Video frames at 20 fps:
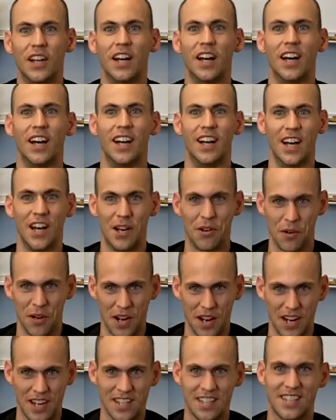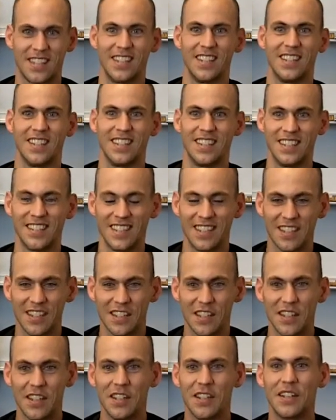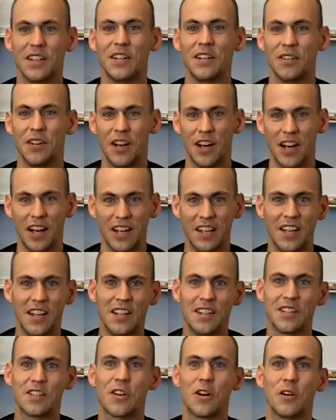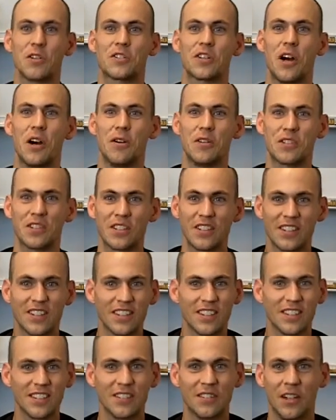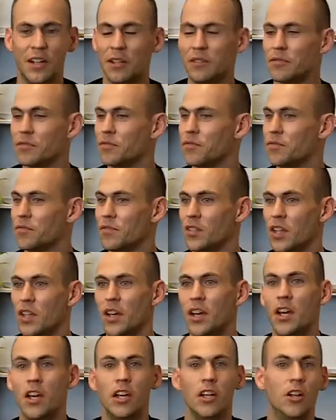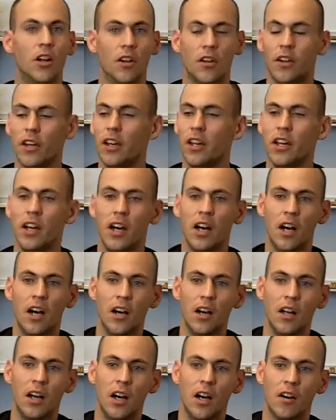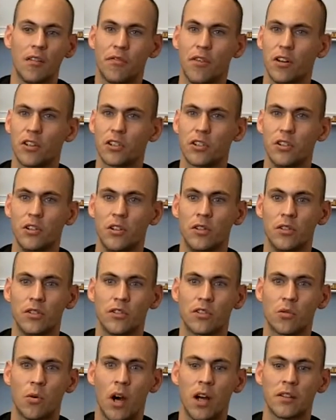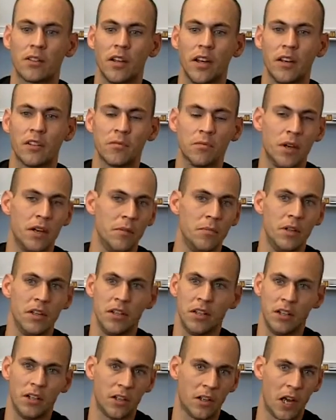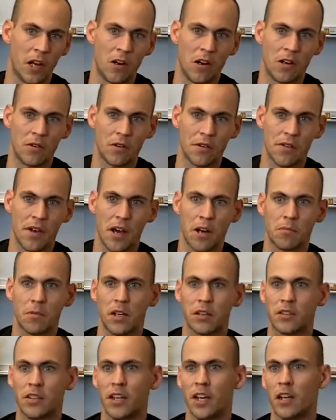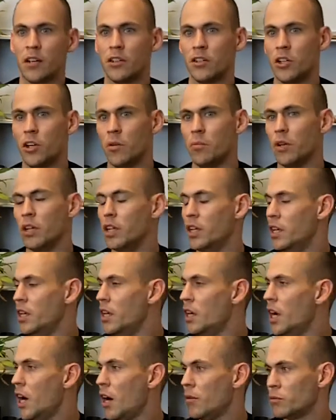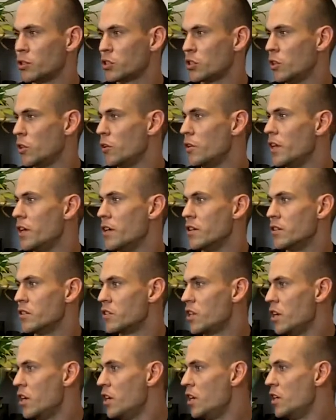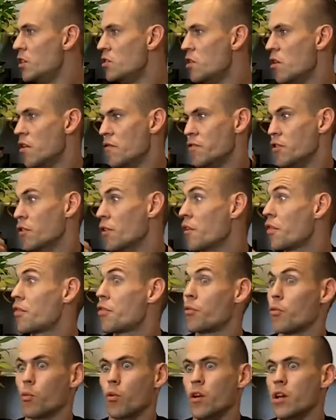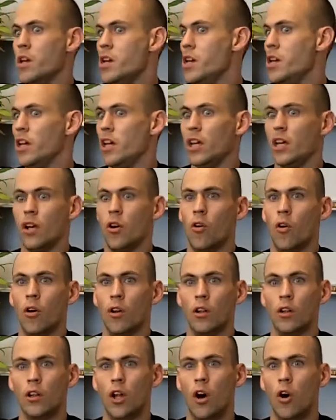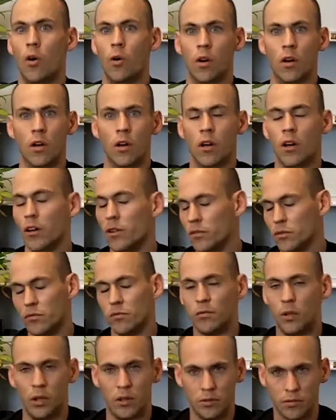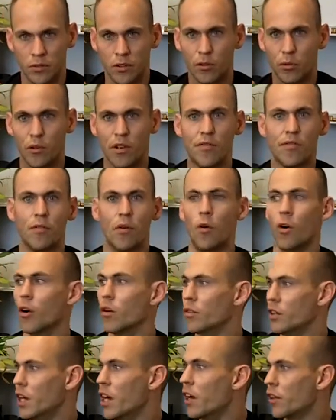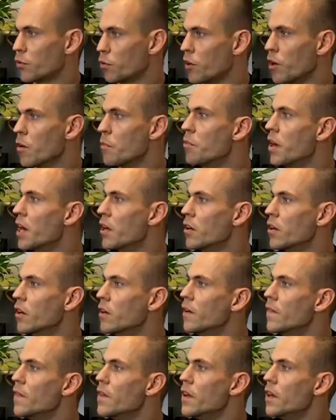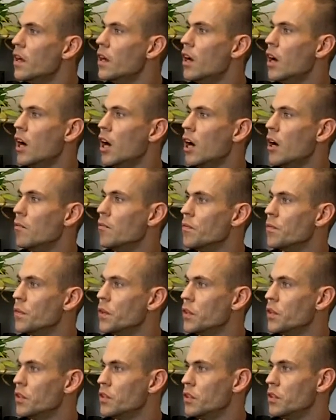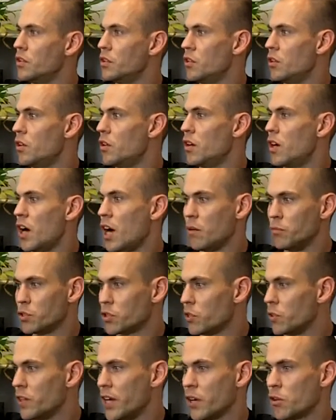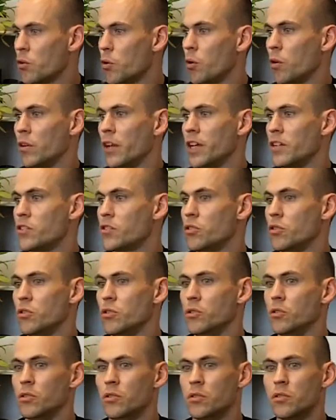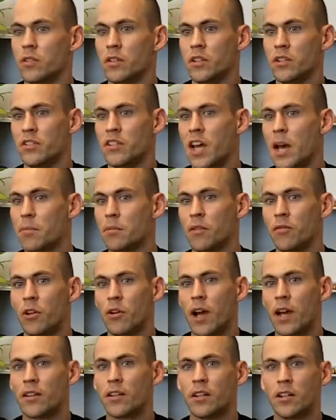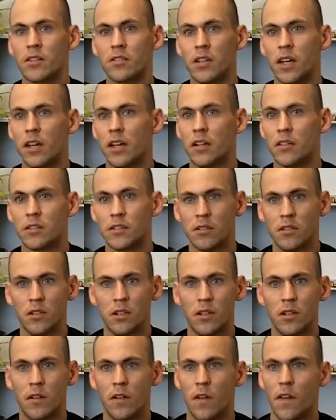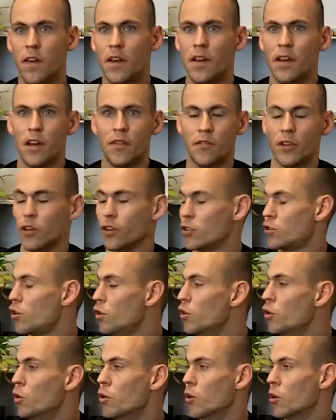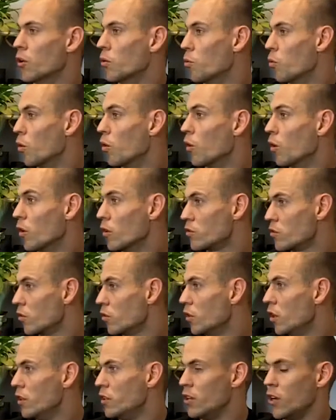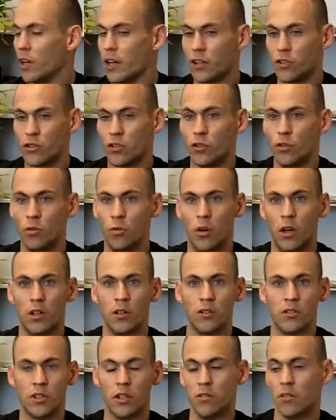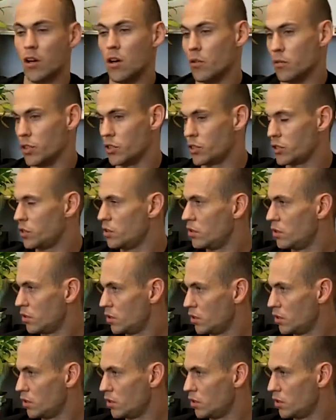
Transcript: lower, yeah, right, and they're like, right, and they can't deal with any force. You know, the functional squat test may be an indicator. I never thought about that, you know, but I'm sure there's, you know, if you're a 3 or lower, or well, 3, 4, yeah, 3 or better, you know, I'm sure that correlates to the depth of your athletic stance. You know, if you're a 2 or worse, or you know, like a 2, 1, or 0, which,